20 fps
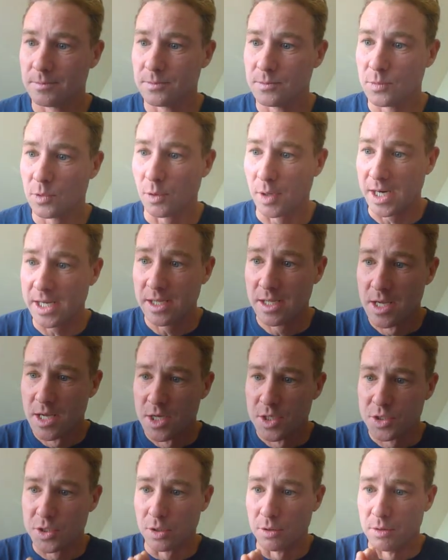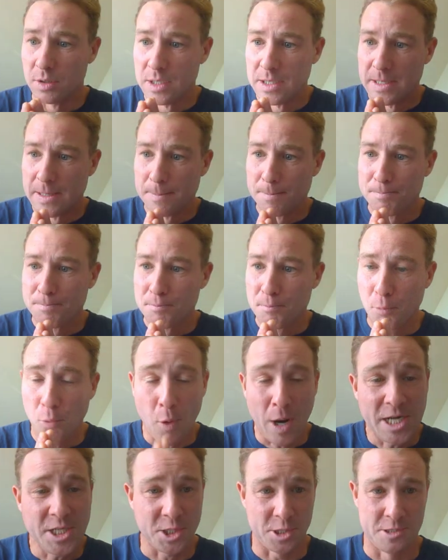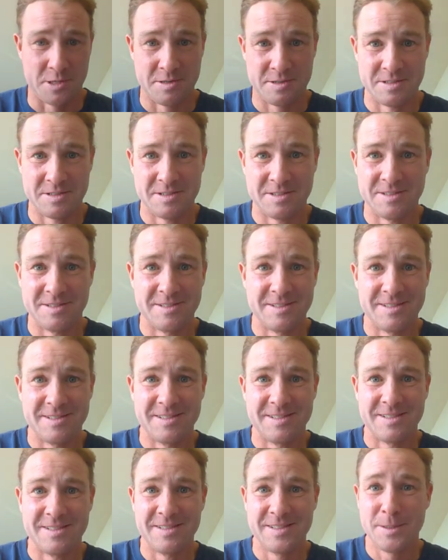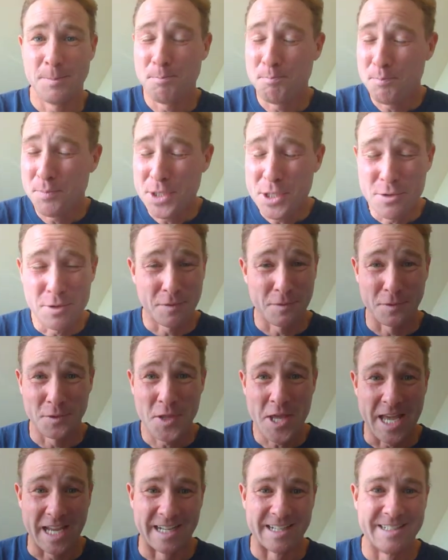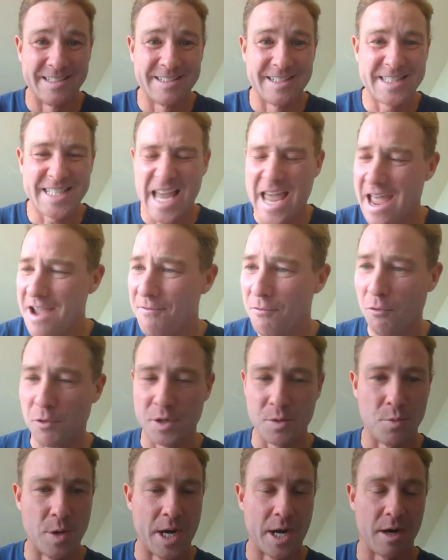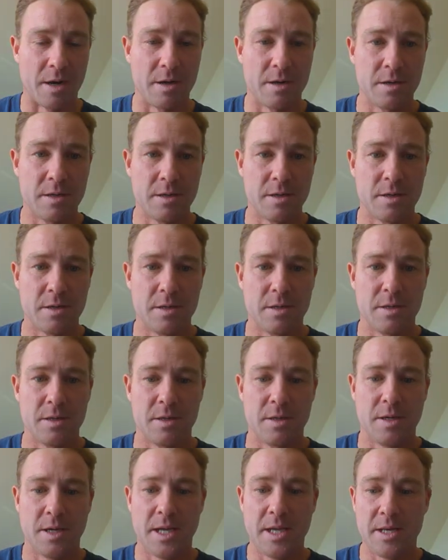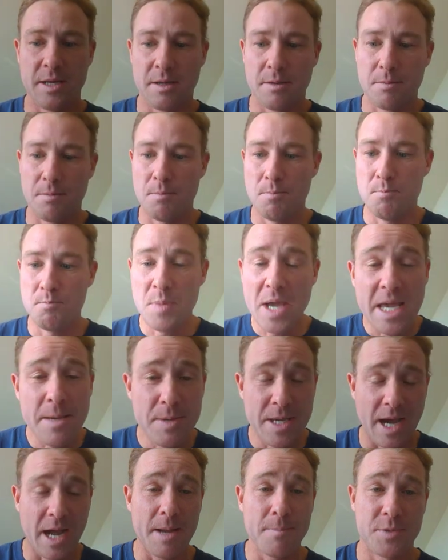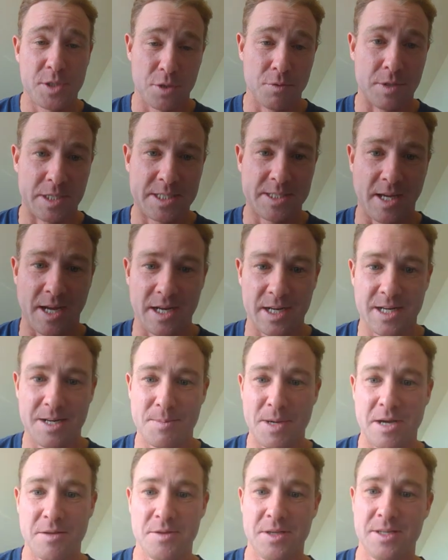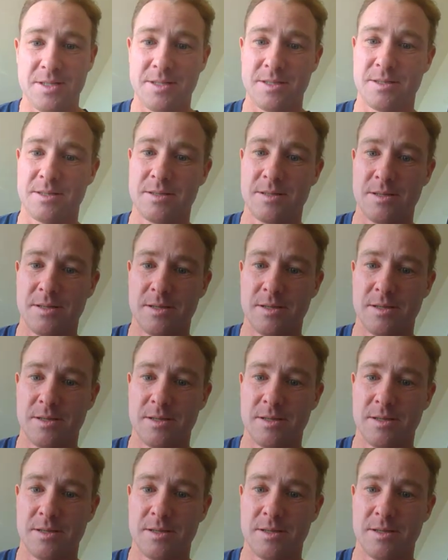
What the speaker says: All right? So pressure, it's a beautiful thing. It's everywhere. And maybe I'm too excited about this,